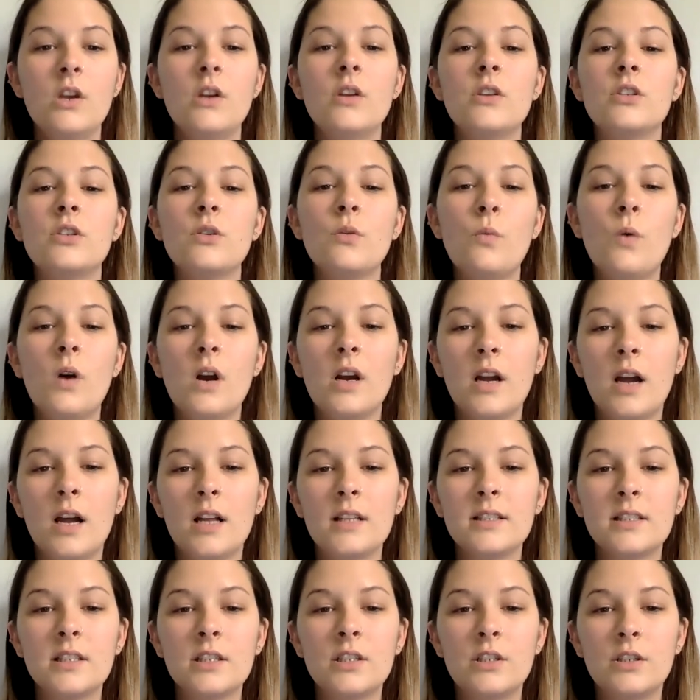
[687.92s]
So, what
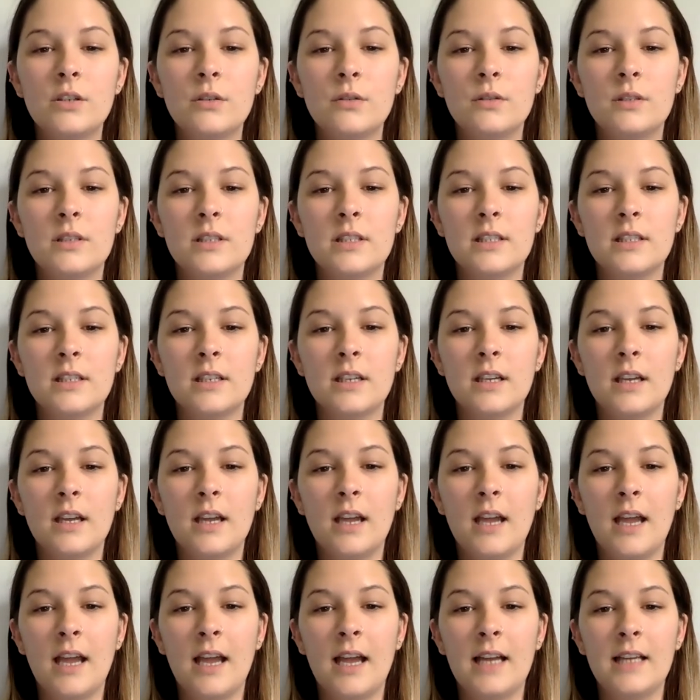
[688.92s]
constitutes
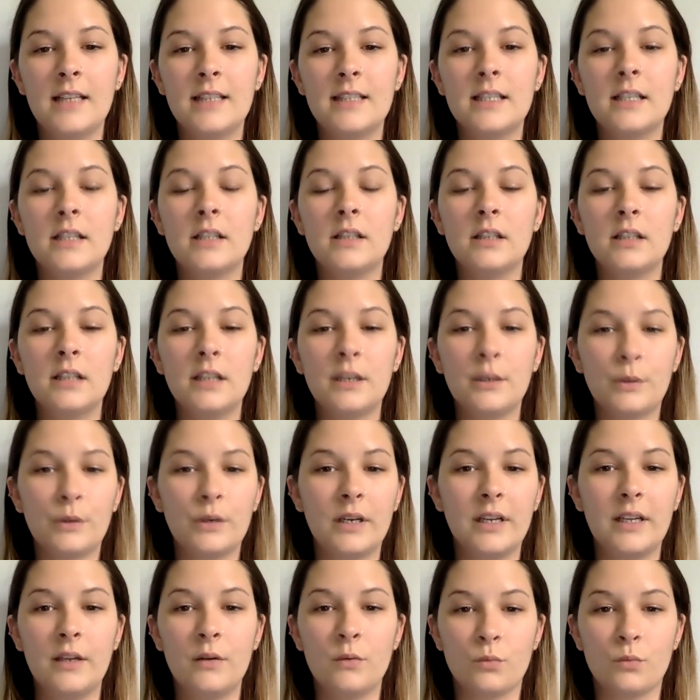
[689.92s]
as
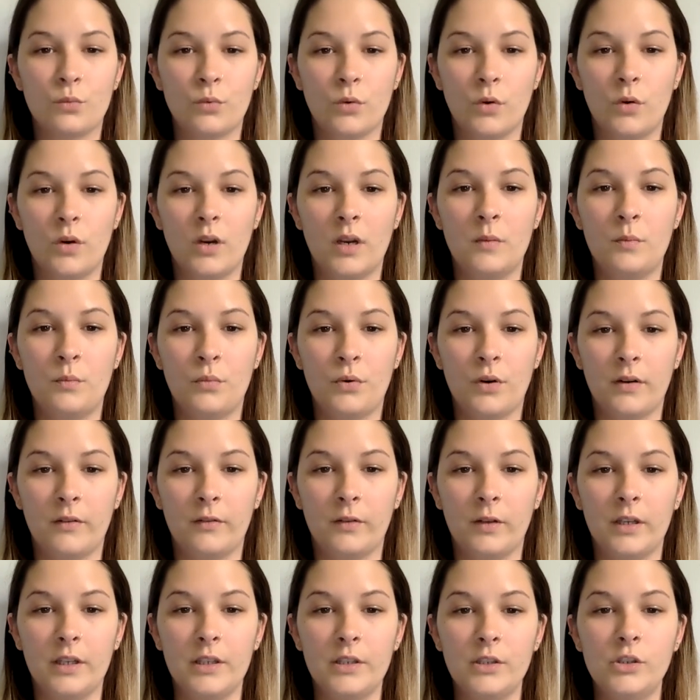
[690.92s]
literate and rooted
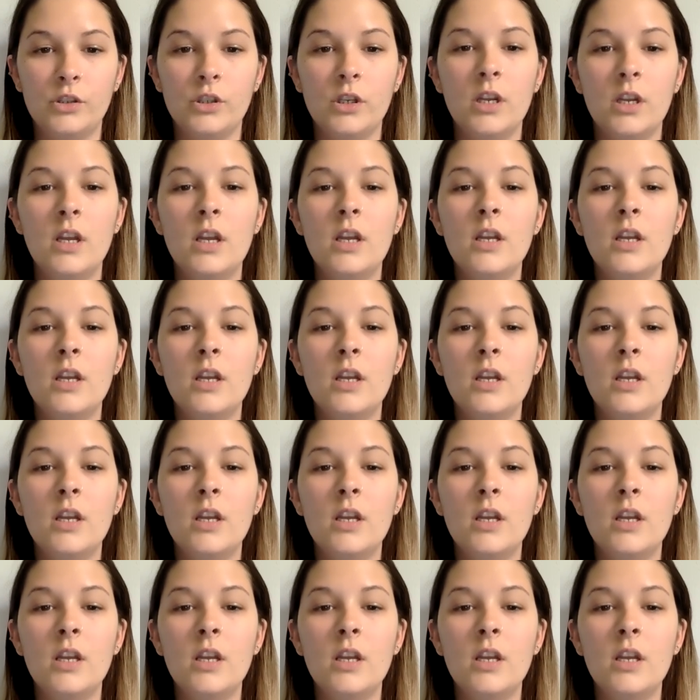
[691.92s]
privilege?